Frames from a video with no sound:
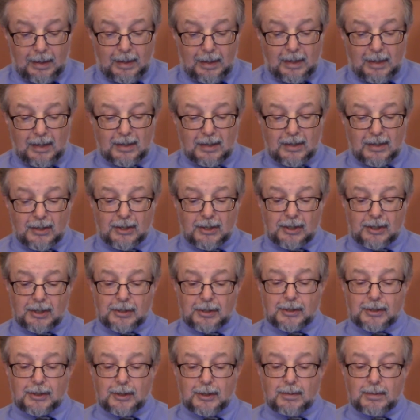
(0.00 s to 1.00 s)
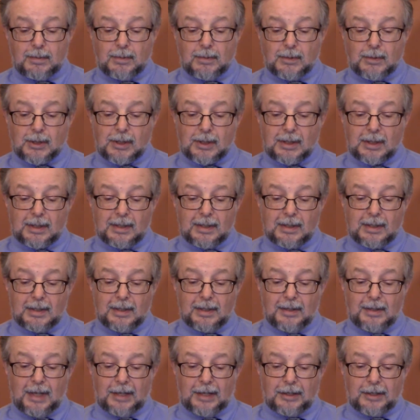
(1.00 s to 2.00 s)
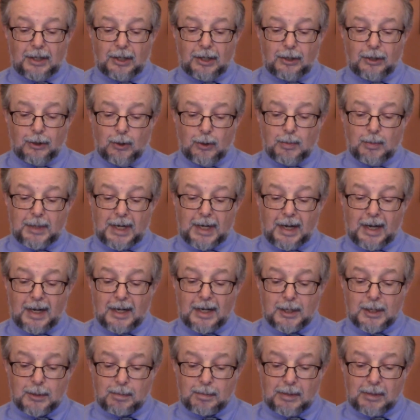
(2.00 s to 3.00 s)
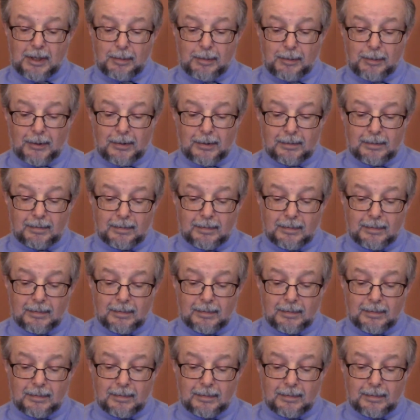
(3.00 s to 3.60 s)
Systems that dehumanize people,